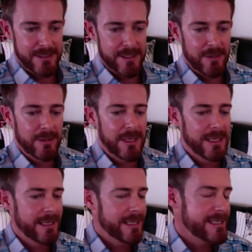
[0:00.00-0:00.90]
So
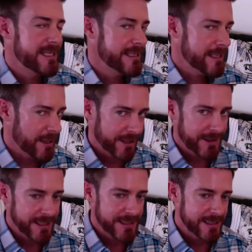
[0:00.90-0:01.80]
they sense a lot of
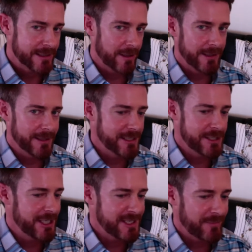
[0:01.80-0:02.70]
things. This
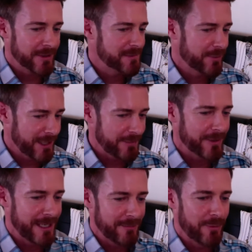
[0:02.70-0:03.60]
G-spot's
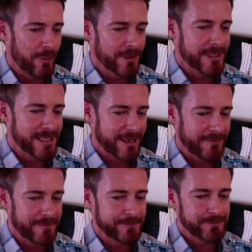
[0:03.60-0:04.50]
pretty important stuff.